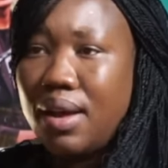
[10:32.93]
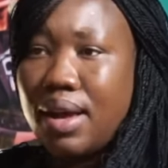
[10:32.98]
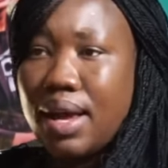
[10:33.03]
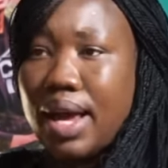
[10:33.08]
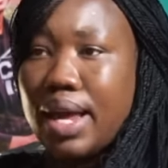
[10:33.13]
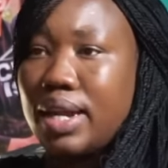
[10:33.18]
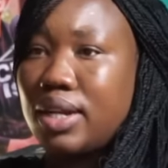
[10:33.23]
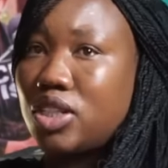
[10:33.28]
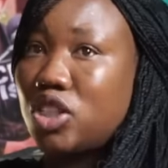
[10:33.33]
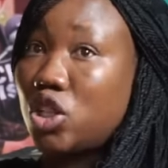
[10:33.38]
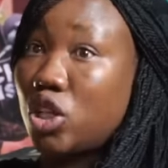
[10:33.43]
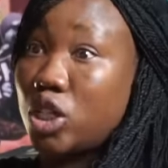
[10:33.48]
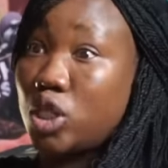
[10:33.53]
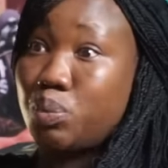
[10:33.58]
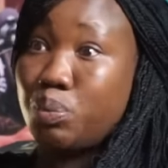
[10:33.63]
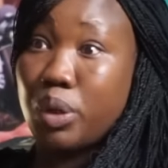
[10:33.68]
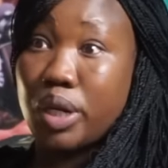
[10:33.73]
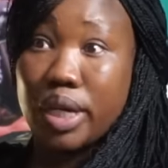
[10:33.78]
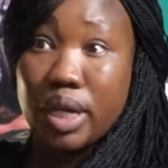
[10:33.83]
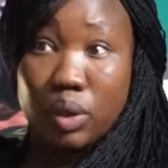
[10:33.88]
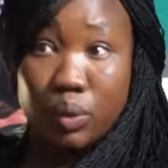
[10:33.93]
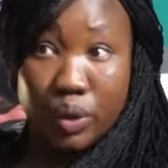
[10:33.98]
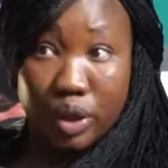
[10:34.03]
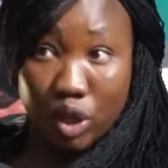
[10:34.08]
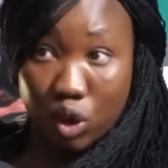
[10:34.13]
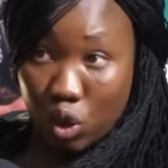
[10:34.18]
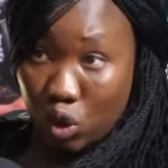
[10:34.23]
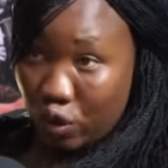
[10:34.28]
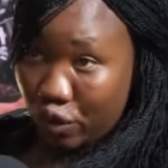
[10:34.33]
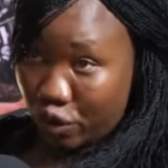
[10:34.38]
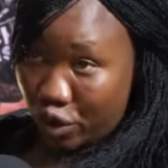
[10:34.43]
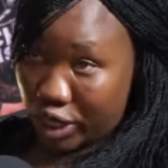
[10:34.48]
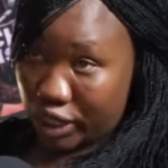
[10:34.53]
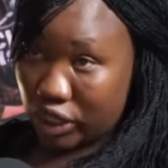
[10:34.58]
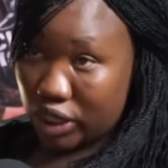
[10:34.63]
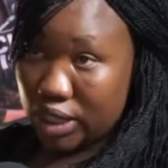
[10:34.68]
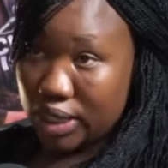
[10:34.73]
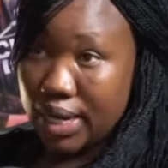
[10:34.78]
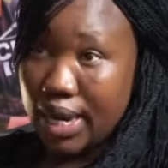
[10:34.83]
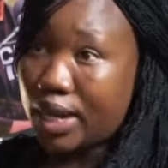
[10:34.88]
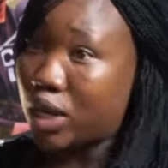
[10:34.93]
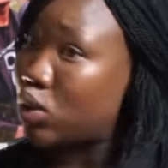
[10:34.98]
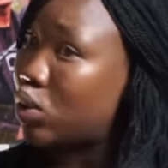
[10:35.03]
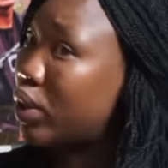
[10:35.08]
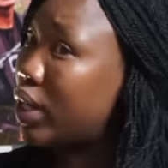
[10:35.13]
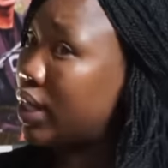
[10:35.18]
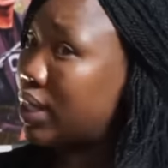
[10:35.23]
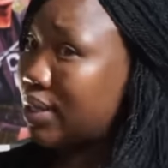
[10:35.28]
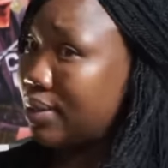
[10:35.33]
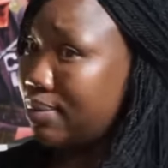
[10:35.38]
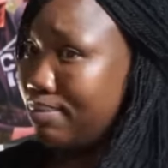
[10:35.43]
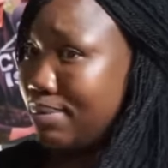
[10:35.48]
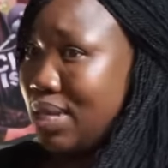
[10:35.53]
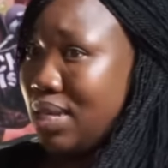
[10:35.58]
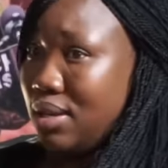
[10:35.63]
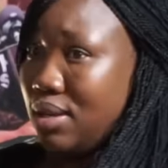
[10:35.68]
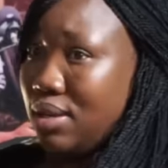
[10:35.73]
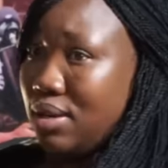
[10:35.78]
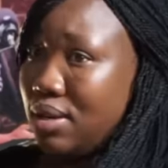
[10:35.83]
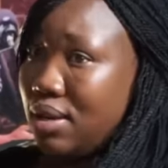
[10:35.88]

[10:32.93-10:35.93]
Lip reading: And she responded with her own voice. She's like, no, it's me.